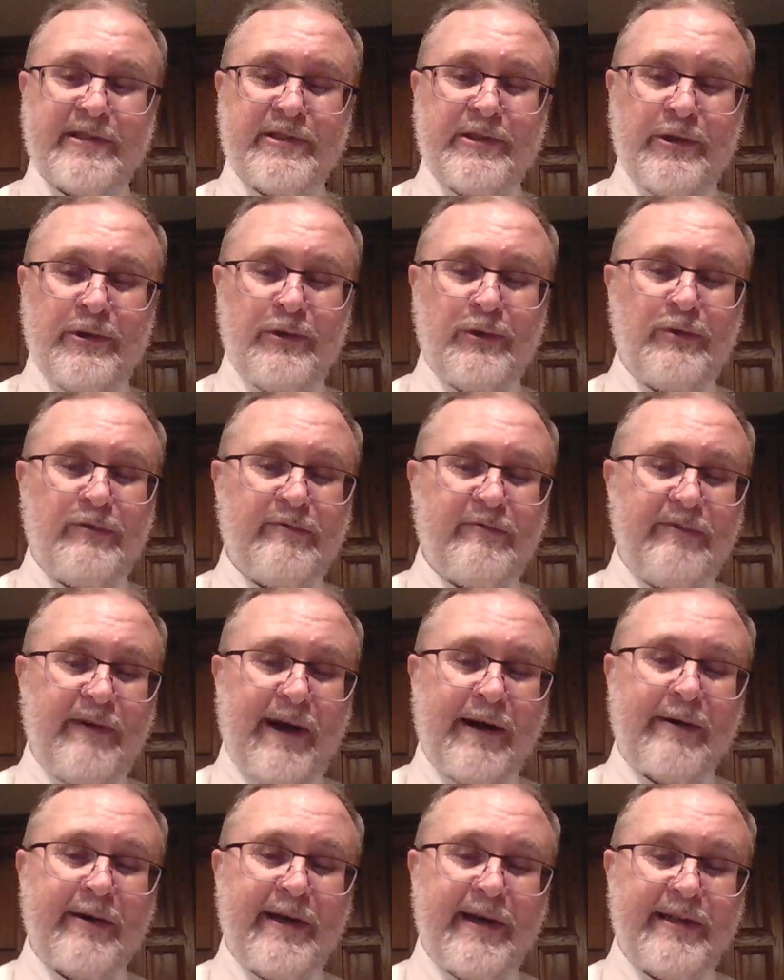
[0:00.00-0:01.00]
two
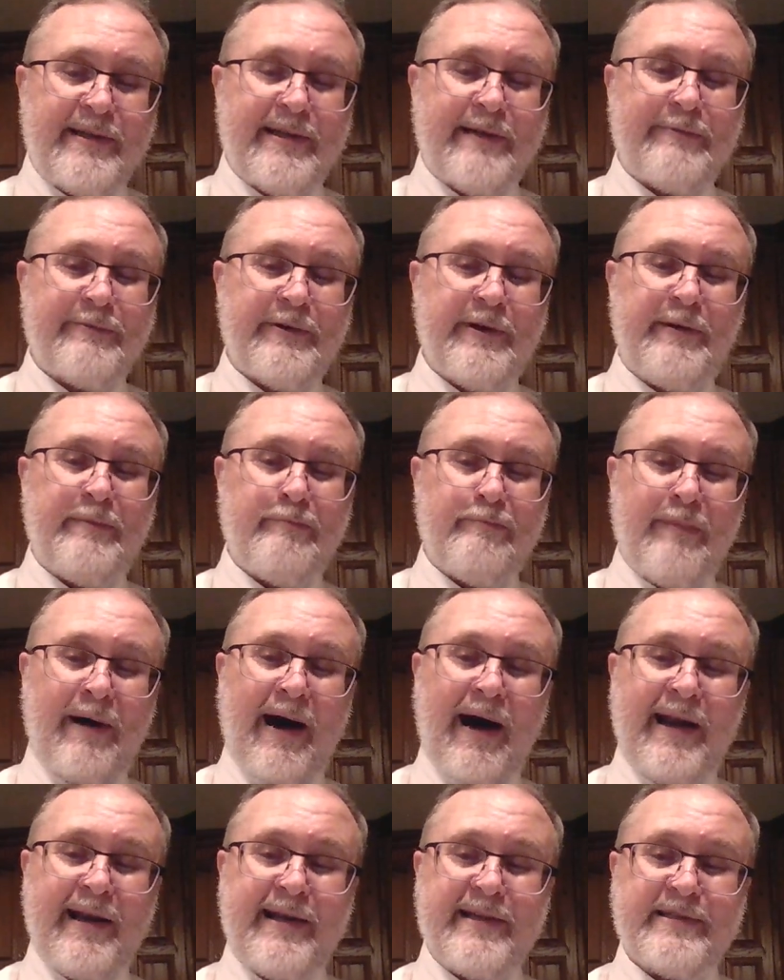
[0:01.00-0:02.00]
very different
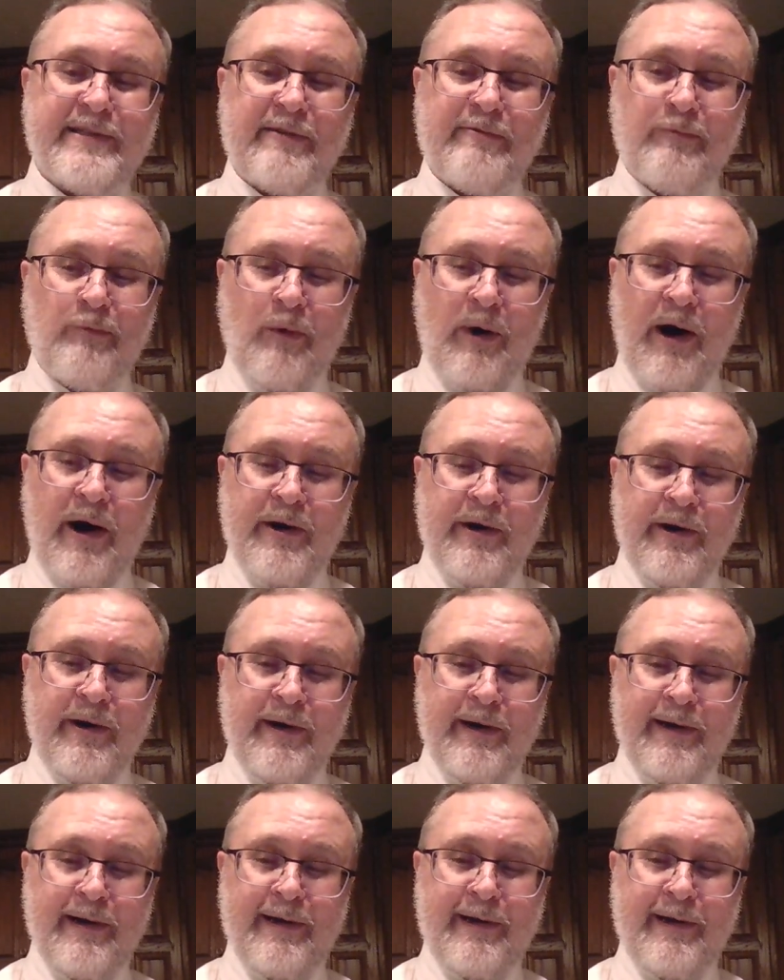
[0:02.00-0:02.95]
bodies of water